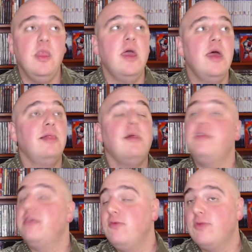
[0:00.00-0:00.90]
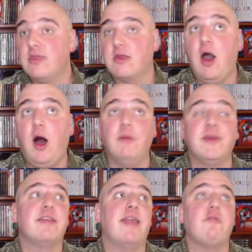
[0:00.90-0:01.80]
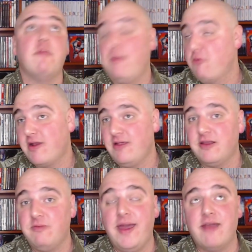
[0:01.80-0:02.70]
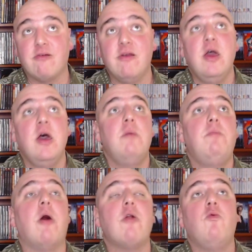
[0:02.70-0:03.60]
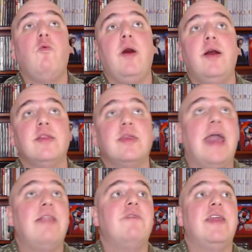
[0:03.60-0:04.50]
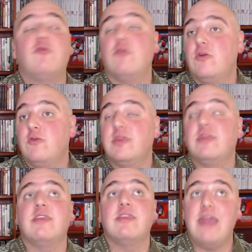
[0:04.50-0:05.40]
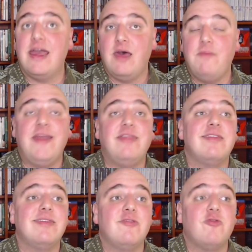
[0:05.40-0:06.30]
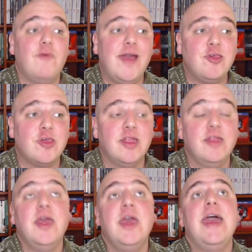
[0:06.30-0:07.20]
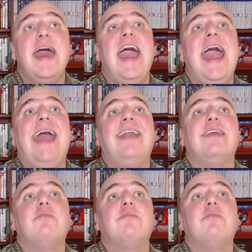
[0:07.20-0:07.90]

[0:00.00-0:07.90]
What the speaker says: let's use The Call because I remember it a little better. Part 1 kind of introduced the setup and the situation, and it...